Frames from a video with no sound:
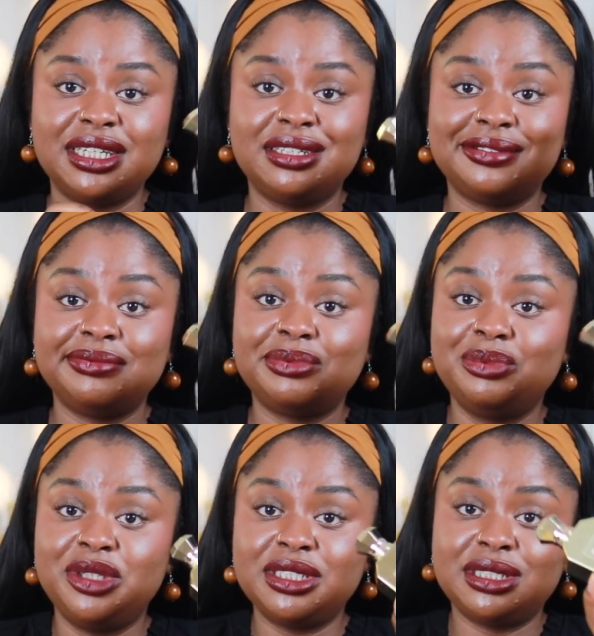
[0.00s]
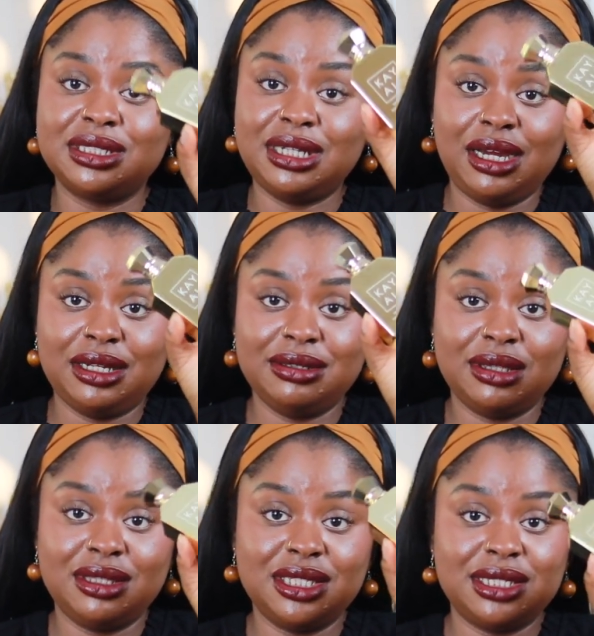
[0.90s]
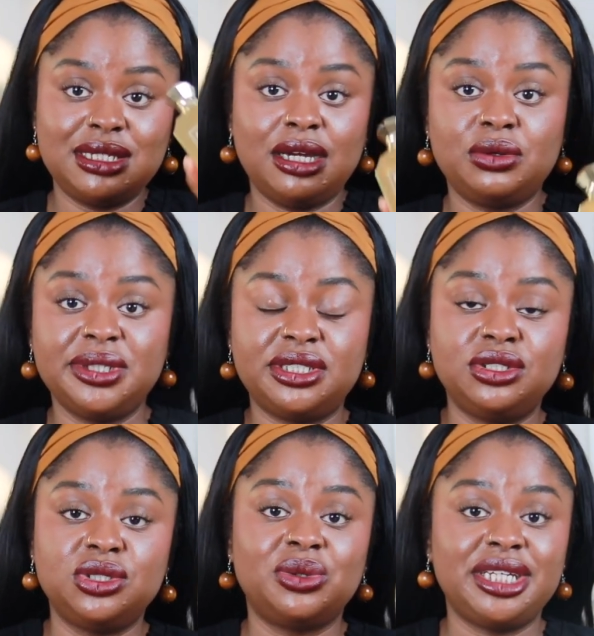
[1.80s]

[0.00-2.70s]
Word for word: Like this is not this is not going to do.